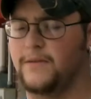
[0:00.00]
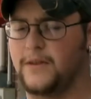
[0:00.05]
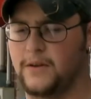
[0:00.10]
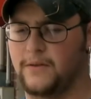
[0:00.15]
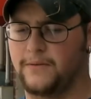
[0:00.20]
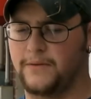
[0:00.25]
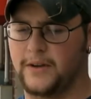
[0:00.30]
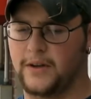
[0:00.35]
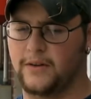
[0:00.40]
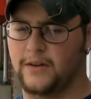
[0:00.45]

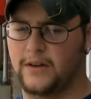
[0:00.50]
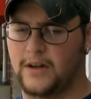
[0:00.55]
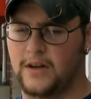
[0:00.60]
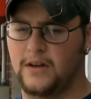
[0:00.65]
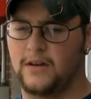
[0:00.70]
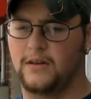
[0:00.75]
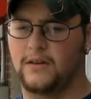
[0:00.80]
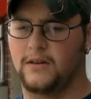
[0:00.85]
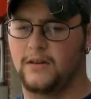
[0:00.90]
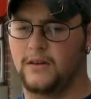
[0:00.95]
you feel that
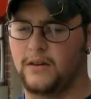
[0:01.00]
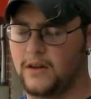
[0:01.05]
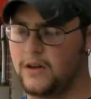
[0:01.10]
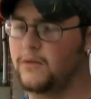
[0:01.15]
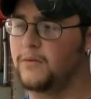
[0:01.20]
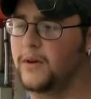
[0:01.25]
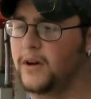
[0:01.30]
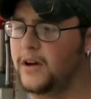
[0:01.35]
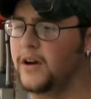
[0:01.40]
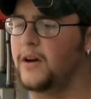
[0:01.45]

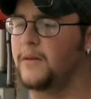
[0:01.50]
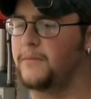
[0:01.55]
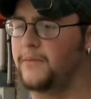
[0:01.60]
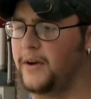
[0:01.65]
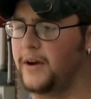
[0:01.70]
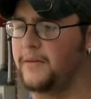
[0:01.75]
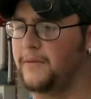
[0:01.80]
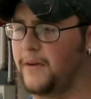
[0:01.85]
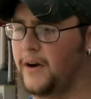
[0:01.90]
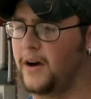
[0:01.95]
you want to come
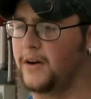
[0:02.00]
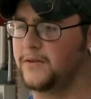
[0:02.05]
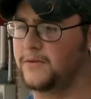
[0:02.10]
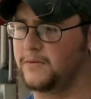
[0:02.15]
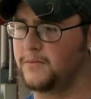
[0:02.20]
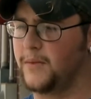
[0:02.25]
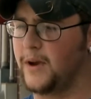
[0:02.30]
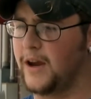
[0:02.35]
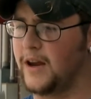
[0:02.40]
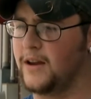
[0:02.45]
fight fires
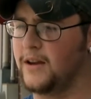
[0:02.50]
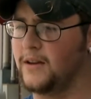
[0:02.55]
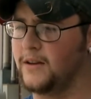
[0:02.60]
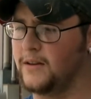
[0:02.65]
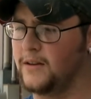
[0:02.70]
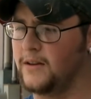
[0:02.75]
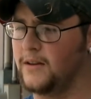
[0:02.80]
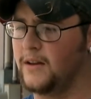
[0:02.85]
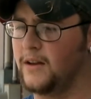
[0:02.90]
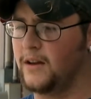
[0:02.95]
with me,
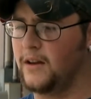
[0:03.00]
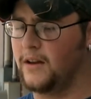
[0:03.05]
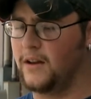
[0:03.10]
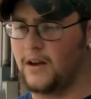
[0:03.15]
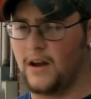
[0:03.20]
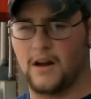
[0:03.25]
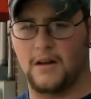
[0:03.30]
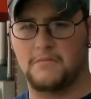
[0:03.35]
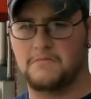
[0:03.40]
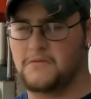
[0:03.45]

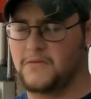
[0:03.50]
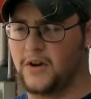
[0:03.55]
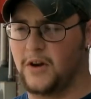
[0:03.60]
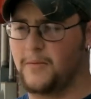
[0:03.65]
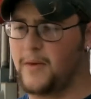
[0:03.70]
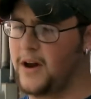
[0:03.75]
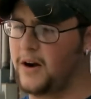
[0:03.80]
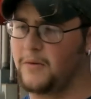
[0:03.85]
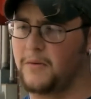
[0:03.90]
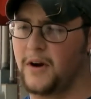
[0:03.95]
no
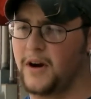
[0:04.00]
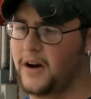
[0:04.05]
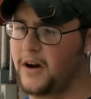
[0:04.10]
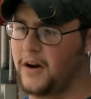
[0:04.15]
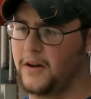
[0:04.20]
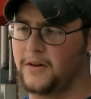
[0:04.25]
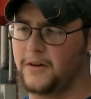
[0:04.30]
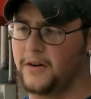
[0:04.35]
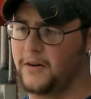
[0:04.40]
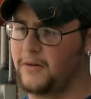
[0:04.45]
matter what
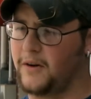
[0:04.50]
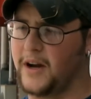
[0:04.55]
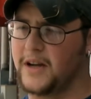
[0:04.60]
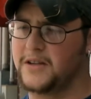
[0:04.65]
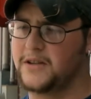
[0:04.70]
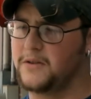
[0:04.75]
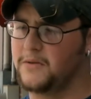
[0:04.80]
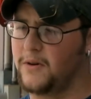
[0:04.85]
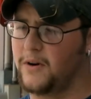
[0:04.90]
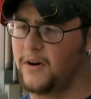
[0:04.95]
color or
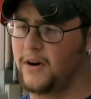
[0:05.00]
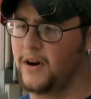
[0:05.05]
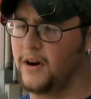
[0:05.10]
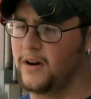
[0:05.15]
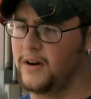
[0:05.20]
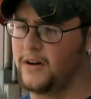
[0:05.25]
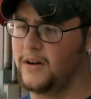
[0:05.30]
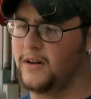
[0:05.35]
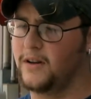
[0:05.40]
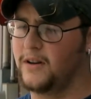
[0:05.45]
race you are,
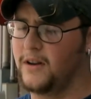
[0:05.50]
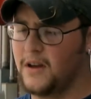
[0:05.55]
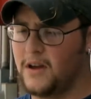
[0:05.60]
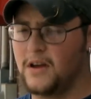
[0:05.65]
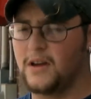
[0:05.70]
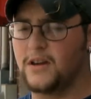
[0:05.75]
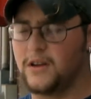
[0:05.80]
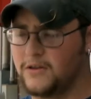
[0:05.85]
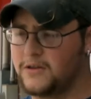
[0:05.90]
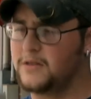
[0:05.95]

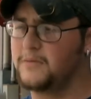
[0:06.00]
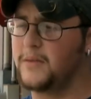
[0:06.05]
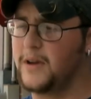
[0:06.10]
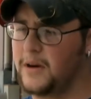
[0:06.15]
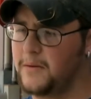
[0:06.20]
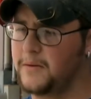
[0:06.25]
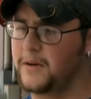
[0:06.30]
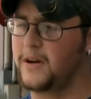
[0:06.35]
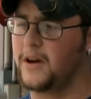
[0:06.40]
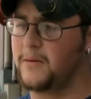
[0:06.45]
you should be
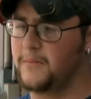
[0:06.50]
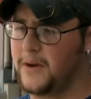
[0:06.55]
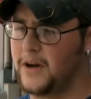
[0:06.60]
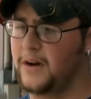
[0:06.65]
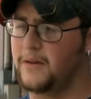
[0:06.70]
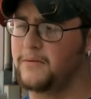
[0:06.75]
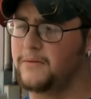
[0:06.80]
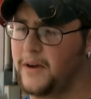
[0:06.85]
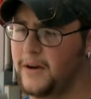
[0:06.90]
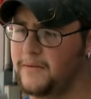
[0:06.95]
able to come
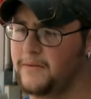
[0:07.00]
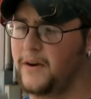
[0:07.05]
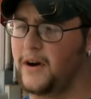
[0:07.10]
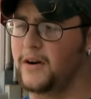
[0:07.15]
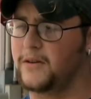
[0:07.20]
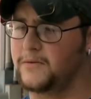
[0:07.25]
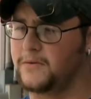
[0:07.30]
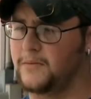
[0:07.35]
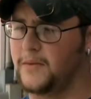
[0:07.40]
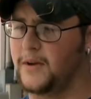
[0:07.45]
here and fight fires with